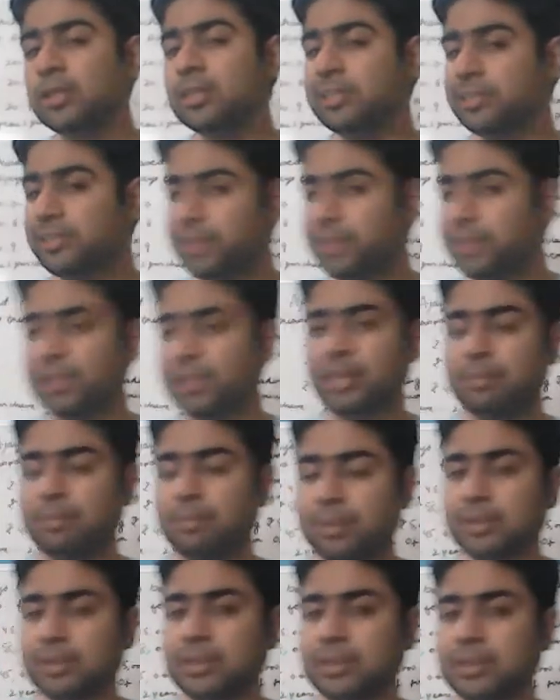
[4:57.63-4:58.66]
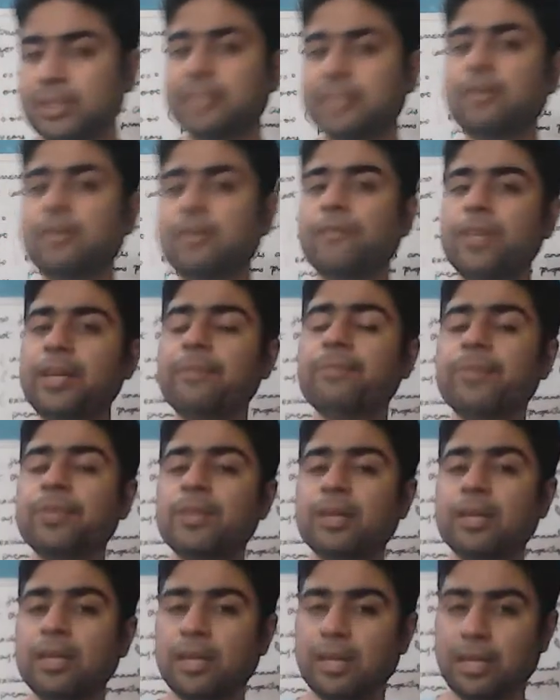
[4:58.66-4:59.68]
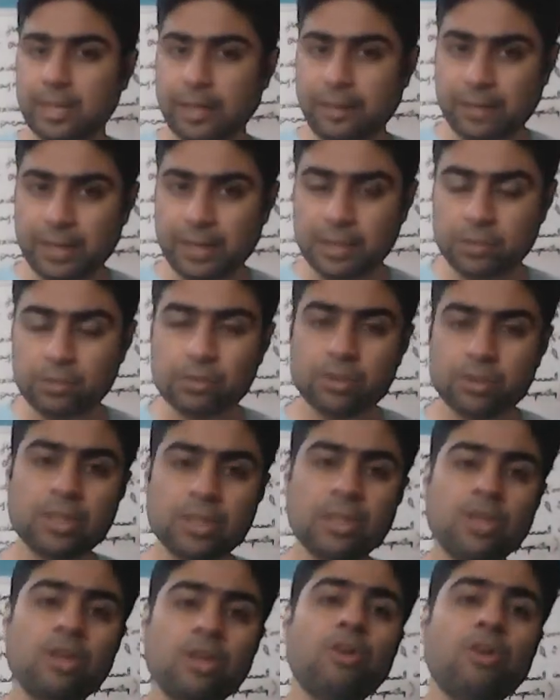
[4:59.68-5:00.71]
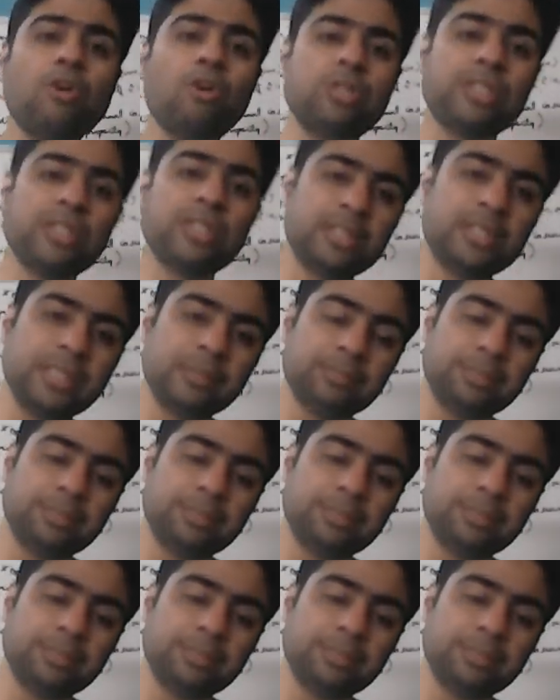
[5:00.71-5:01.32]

certain percentage of the revenues or certain